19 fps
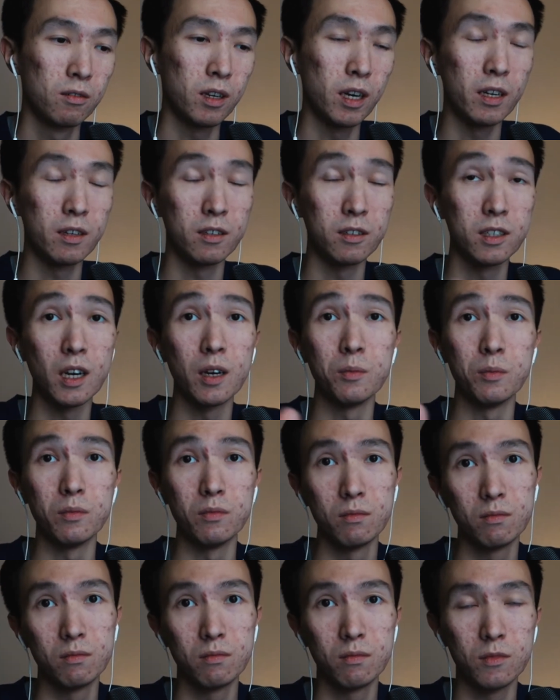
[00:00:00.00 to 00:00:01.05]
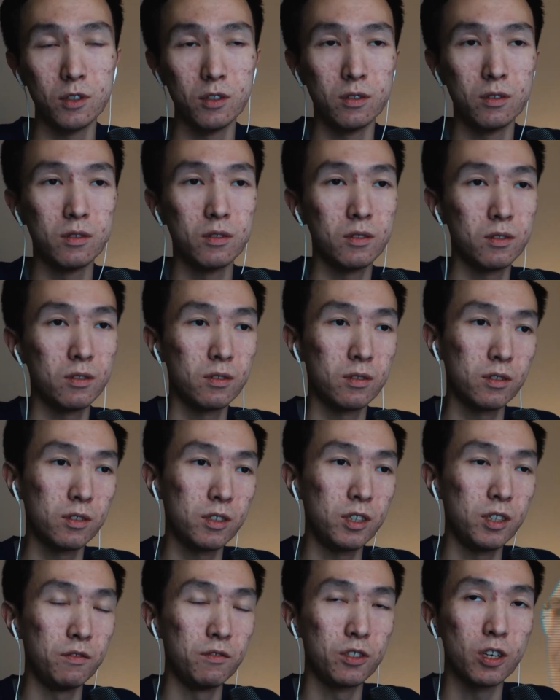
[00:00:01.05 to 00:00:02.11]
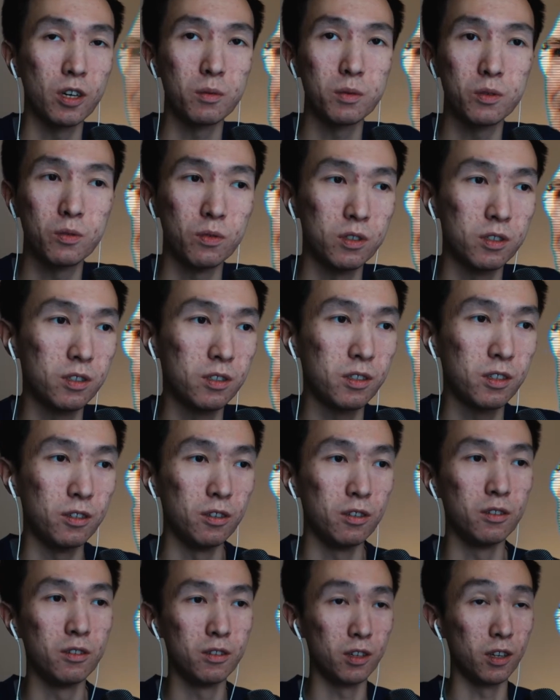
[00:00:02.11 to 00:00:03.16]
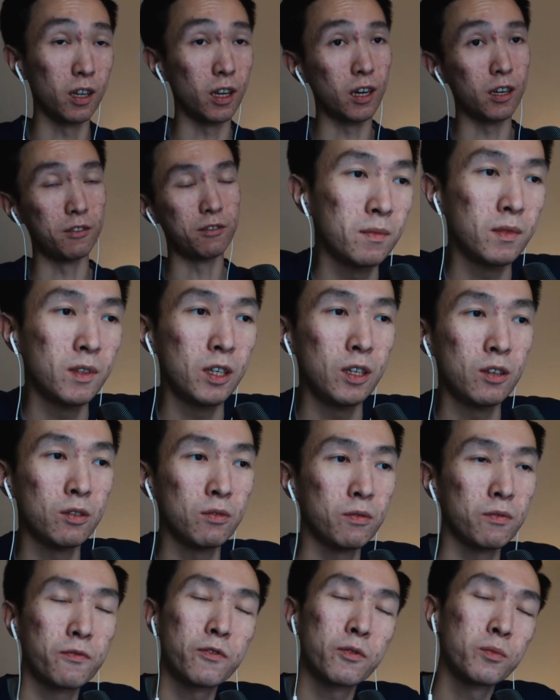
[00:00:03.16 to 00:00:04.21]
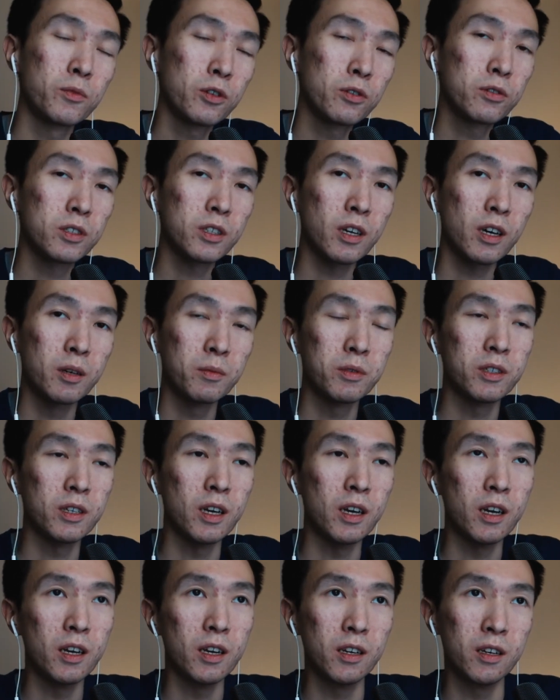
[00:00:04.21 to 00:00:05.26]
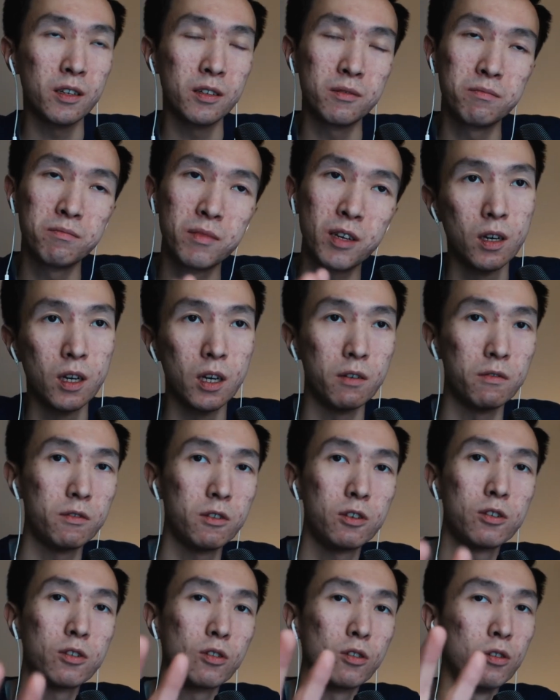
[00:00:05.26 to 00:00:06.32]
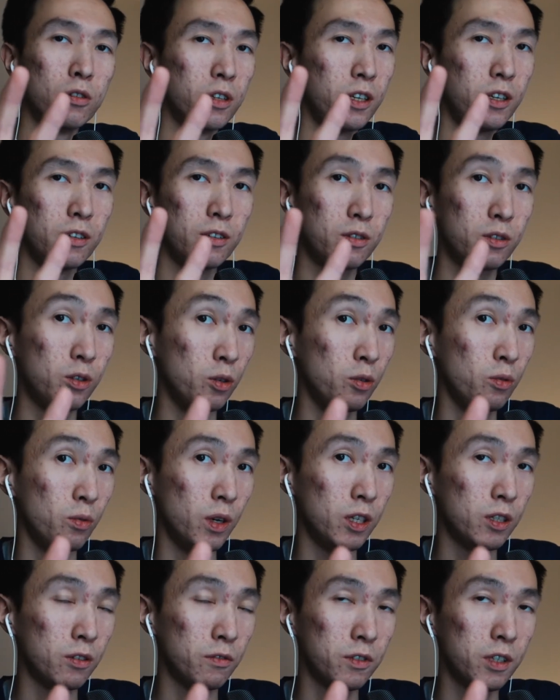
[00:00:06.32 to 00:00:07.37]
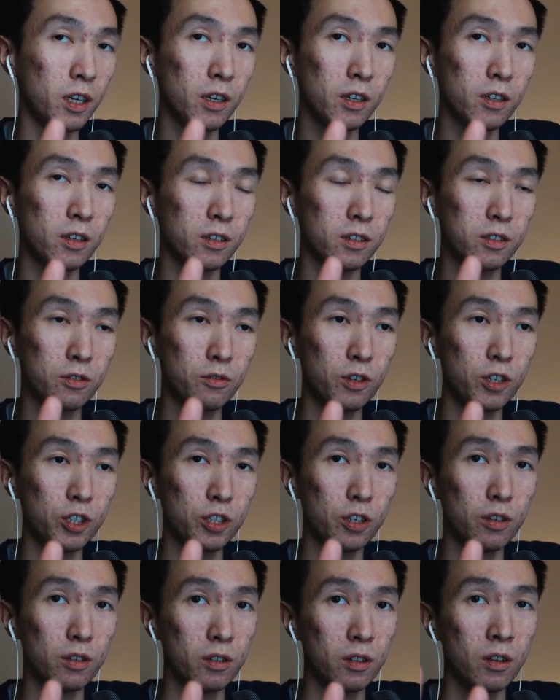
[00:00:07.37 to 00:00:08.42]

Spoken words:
At the time, Steve Jobs was still alive. From those times I've learned only two ways of taking a screenshot.